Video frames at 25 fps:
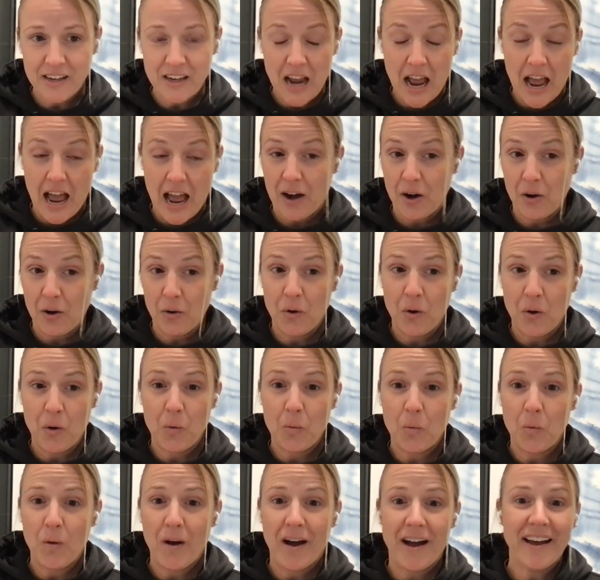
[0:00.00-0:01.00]
I don't
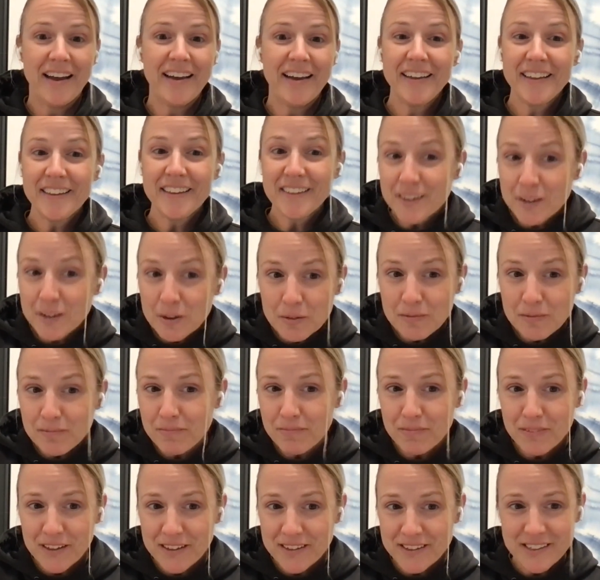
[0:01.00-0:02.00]
know why
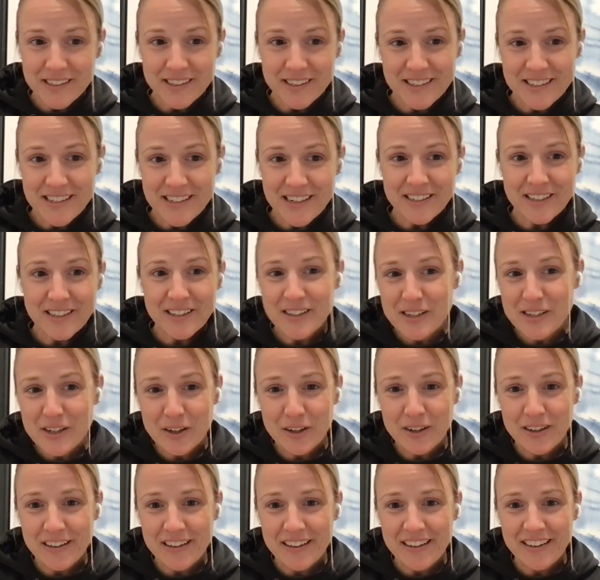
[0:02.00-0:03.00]
the thesis
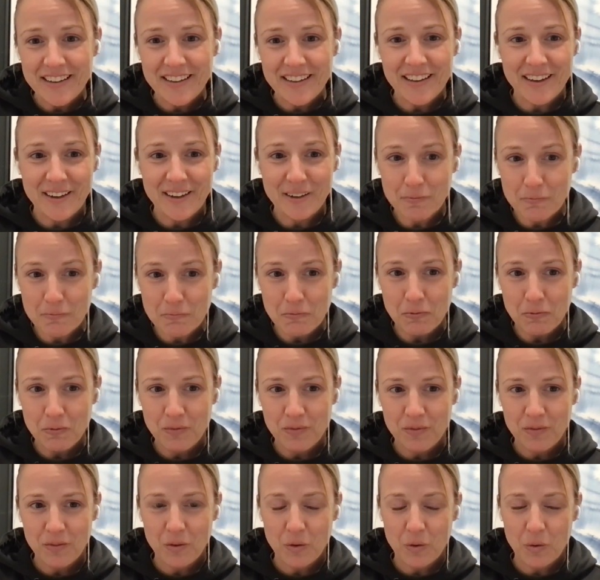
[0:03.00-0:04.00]
necessarily, like
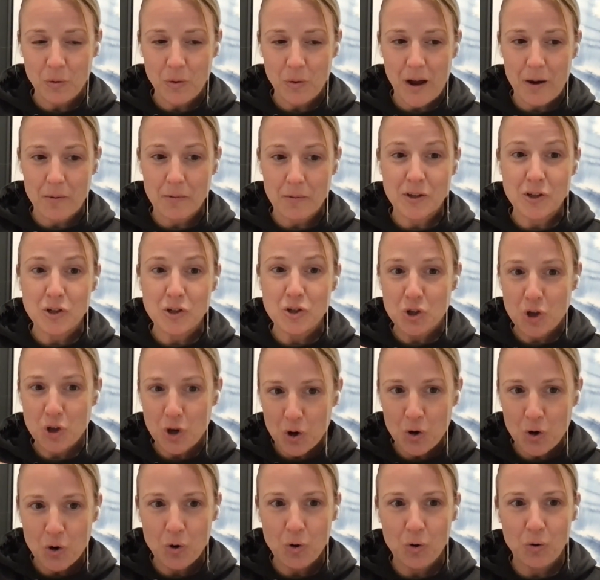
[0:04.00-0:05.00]
I was
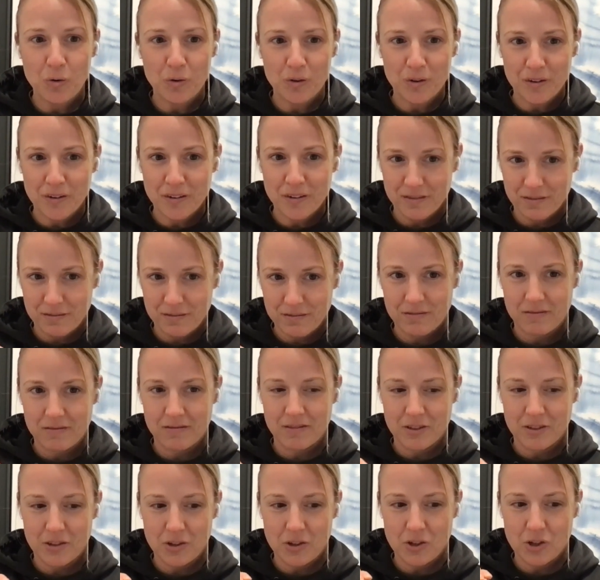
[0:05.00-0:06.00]
so
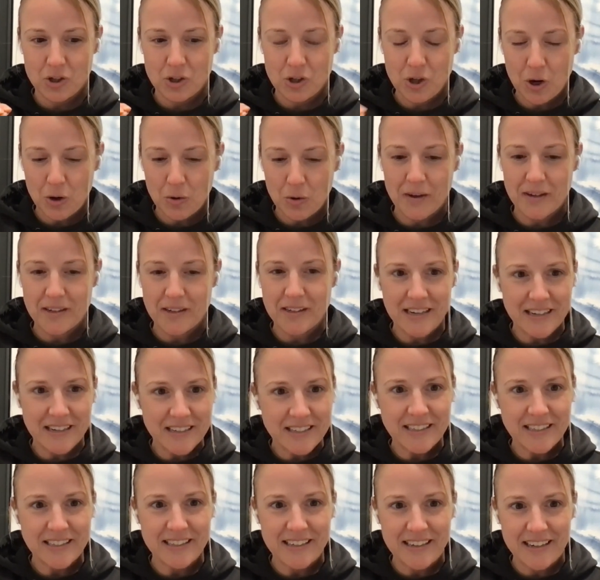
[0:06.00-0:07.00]

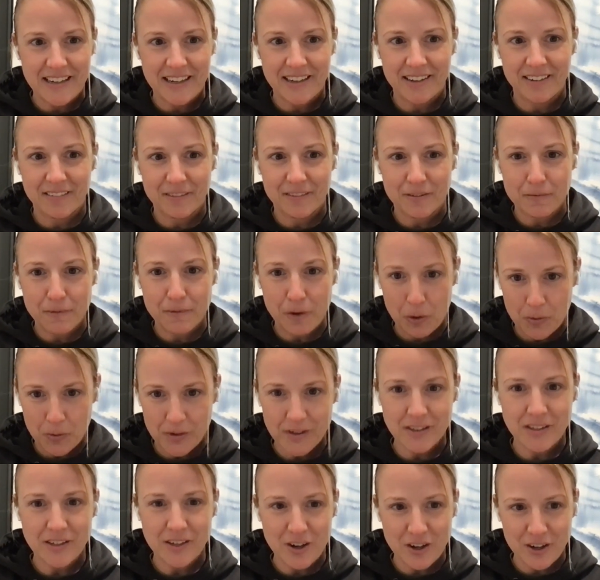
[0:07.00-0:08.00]
intensely
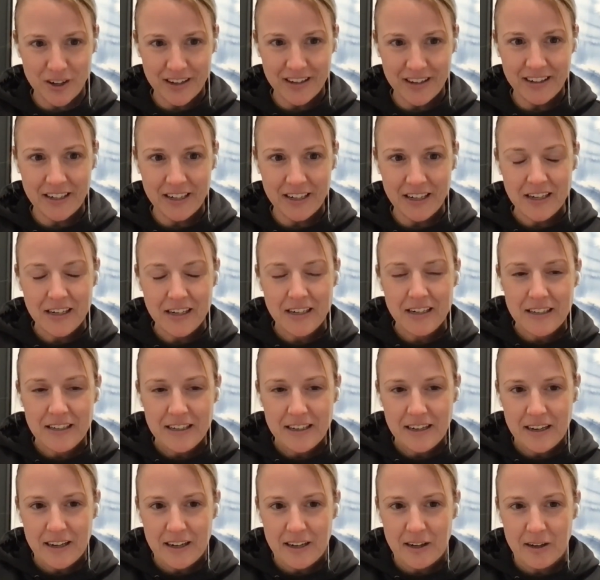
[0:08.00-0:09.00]
focused on it.
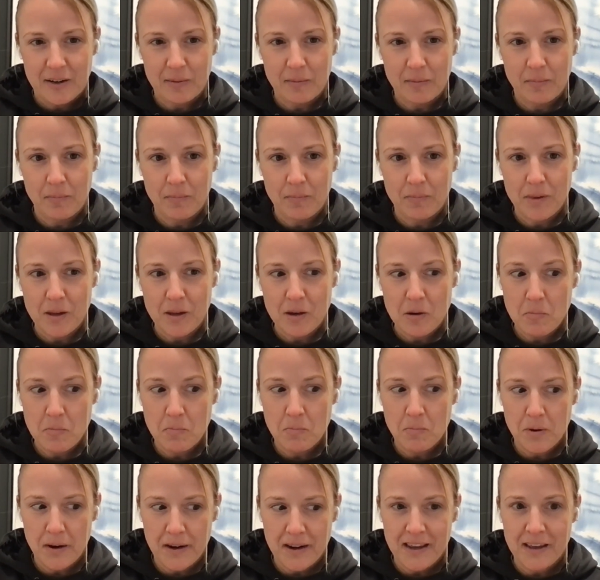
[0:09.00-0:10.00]

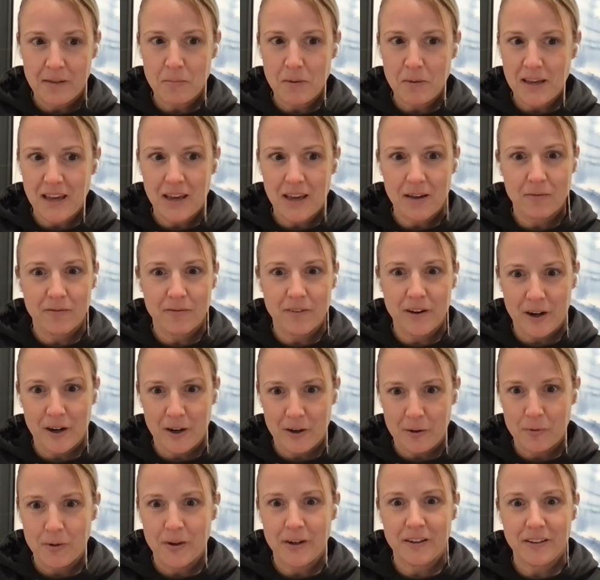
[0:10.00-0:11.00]
But it became
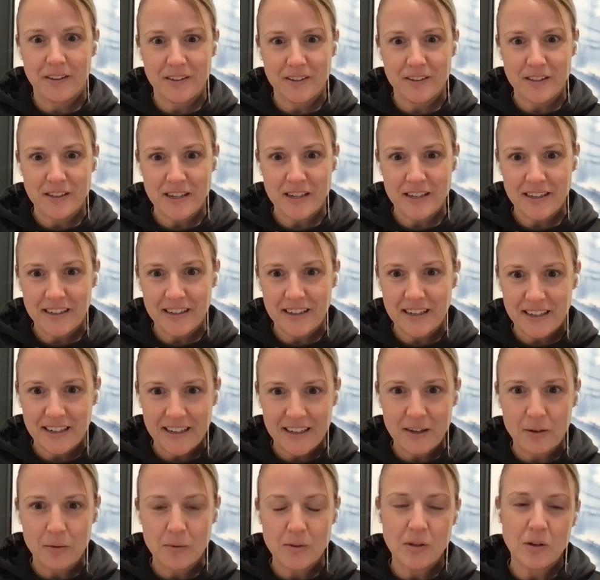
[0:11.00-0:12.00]
very
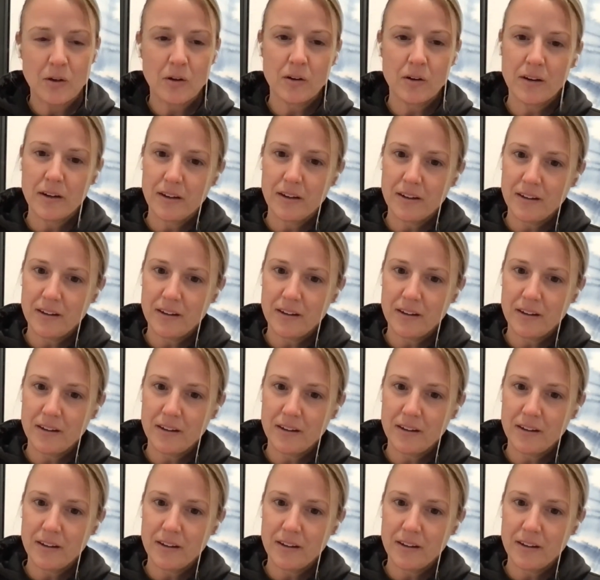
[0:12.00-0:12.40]
realistic. It was